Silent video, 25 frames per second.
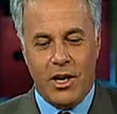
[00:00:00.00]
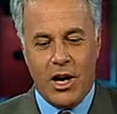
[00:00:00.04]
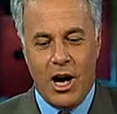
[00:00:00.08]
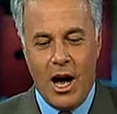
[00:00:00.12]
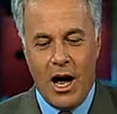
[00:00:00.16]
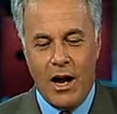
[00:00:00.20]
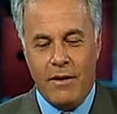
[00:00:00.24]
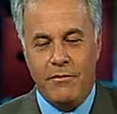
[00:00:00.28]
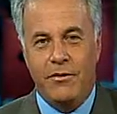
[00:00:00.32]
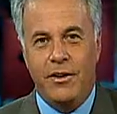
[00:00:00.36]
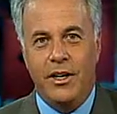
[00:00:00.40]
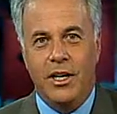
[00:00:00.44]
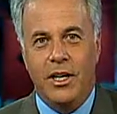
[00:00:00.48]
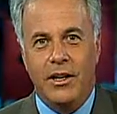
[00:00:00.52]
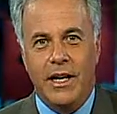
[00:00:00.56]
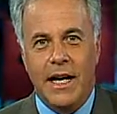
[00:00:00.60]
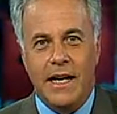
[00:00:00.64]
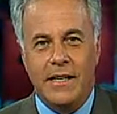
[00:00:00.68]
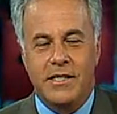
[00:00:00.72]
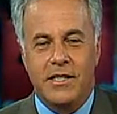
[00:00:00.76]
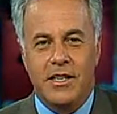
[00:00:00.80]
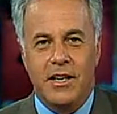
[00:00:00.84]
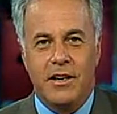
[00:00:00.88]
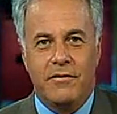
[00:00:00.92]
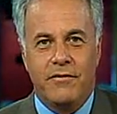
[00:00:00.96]
Conville,
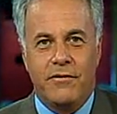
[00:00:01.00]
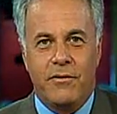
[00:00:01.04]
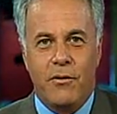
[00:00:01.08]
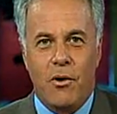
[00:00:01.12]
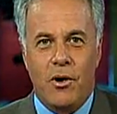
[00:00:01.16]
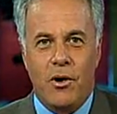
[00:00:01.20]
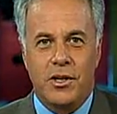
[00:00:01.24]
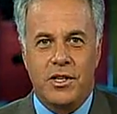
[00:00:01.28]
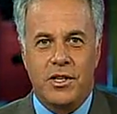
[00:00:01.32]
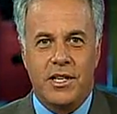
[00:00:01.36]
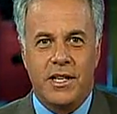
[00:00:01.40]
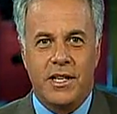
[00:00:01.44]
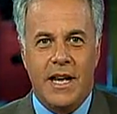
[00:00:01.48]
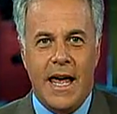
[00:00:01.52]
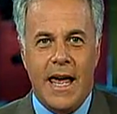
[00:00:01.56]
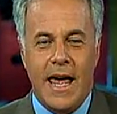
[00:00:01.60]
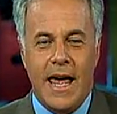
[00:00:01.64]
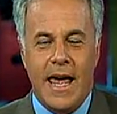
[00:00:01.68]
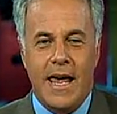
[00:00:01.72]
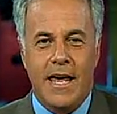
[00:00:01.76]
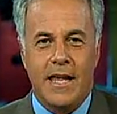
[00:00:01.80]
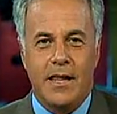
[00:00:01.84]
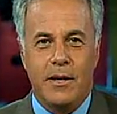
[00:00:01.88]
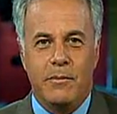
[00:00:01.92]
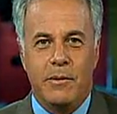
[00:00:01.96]
that's it for
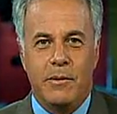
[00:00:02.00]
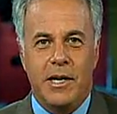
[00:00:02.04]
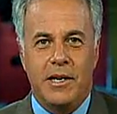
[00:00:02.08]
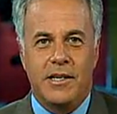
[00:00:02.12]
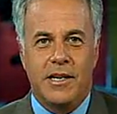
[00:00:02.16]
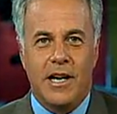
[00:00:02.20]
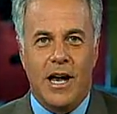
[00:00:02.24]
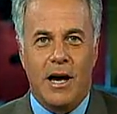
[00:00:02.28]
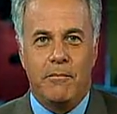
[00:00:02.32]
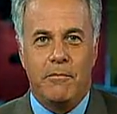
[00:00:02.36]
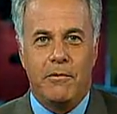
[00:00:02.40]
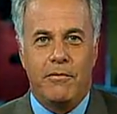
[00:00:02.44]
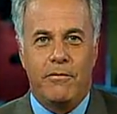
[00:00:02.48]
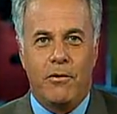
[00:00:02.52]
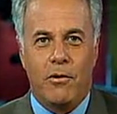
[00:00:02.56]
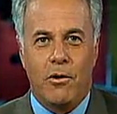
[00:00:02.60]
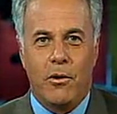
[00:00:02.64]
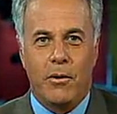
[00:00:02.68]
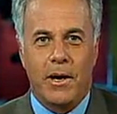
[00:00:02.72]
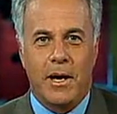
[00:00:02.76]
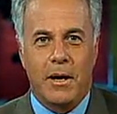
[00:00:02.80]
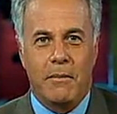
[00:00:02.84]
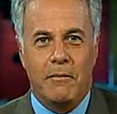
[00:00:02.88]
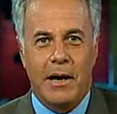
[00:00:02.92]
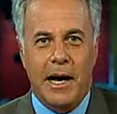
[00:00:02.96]
today. In the meantime, before
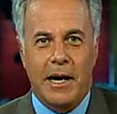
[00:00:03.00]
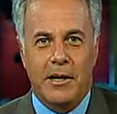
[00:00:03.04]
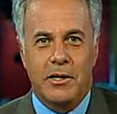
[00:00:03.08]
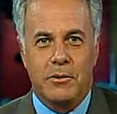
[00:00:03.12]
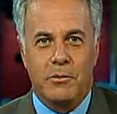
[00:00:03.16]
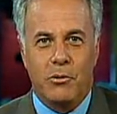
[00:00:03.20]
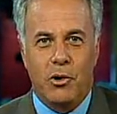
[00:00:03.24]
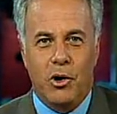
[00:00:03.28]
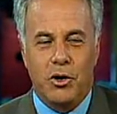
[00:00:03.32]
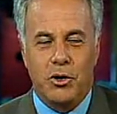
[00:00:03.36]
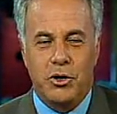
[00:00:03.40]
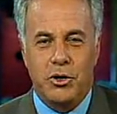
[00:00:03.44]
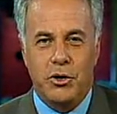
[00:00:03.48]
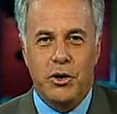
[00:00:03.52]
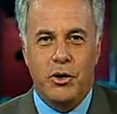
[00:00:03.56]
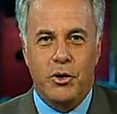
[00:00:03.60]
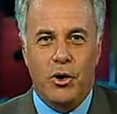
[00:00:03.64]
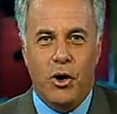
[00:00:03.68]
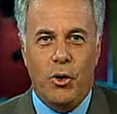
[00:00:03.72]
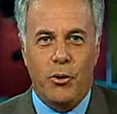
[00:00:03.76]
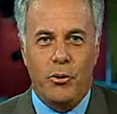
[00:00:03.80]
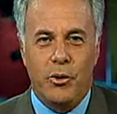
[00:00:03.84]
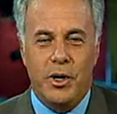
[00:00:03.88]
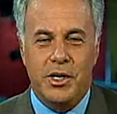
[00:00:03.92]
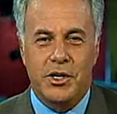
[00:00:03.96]
we come back tomorrow, do your
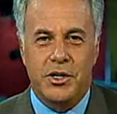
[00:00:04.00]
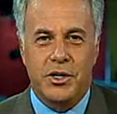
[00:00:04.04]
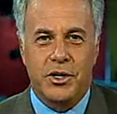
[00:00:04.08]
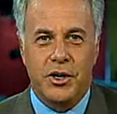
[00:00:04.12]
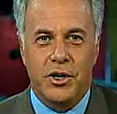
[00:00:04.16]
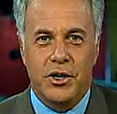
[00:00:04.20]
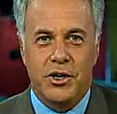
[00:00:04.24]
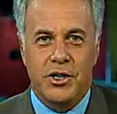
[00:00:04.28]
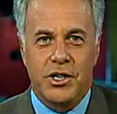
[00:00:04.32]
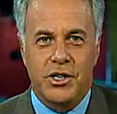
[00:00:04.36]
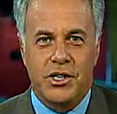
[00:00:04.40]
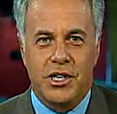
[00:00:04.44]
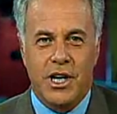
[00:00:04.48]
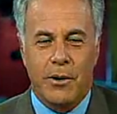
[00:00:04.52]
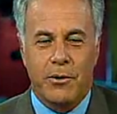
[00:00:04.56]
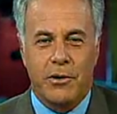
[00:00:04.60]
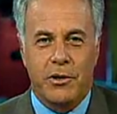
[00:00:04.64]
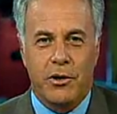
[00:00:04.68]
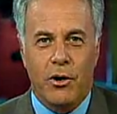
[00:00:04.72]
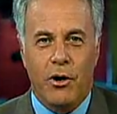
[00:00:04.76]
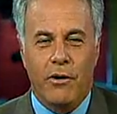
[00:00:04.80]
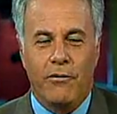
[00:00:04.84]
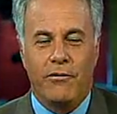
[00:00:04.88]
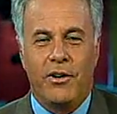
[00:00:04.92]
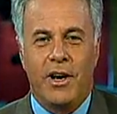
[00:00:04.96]
own research and check with
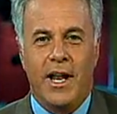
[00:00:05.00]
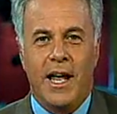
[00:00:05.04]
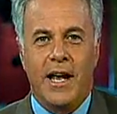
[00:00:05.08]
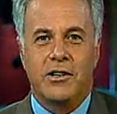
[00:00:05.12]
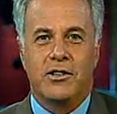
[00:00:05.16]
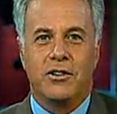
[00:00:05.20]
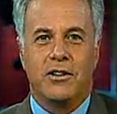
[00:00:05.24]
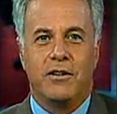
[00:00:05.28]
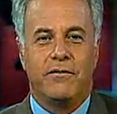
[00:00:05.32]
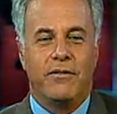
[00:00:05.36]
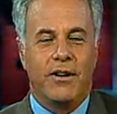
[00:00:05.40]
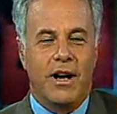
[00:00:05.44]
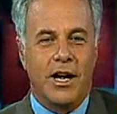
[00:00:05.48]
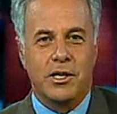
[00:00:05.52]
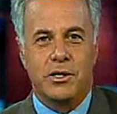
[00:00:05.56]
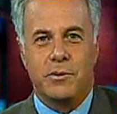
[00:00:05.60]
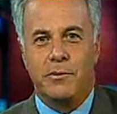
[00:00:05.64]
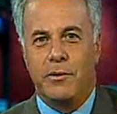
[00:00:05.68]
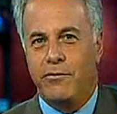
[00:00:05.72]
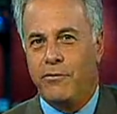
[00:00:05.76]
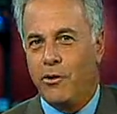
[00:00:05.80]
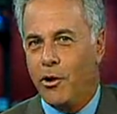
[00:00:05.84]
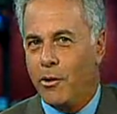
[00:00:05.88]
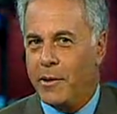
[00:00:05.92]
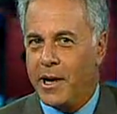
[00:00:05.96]
your own financial advisor
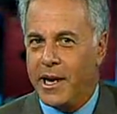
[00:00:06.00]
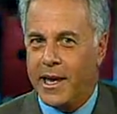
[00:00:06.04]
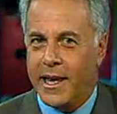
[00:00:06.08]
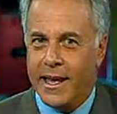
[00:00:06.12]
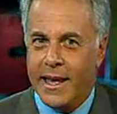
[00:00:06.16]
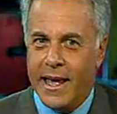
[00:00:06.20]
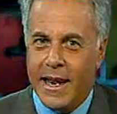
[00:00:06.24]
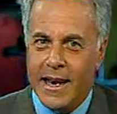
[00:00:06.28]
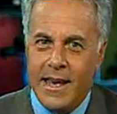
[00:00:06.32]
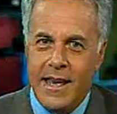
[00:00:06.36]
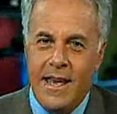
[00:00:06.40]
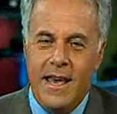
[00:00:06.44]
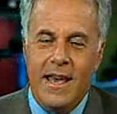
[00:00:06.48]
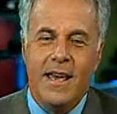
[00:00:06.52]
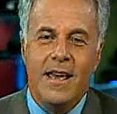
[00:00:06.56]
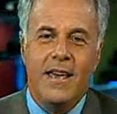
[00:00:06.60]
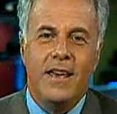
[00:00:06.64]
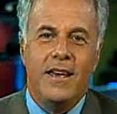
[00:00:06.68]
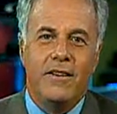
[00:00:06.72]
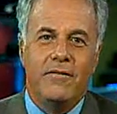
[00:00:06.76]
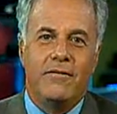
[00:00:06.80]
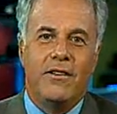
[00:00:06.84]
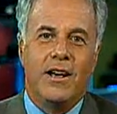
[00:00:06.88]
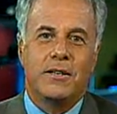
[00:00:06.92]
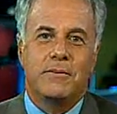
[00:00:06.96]
before making any
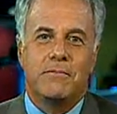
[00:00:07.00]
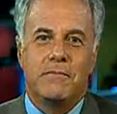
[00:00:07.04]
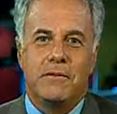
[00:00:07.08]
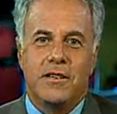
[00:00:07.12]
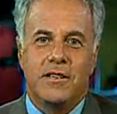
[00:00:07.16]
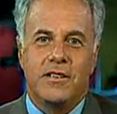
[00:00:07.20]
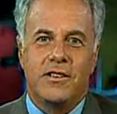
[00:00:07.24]
investment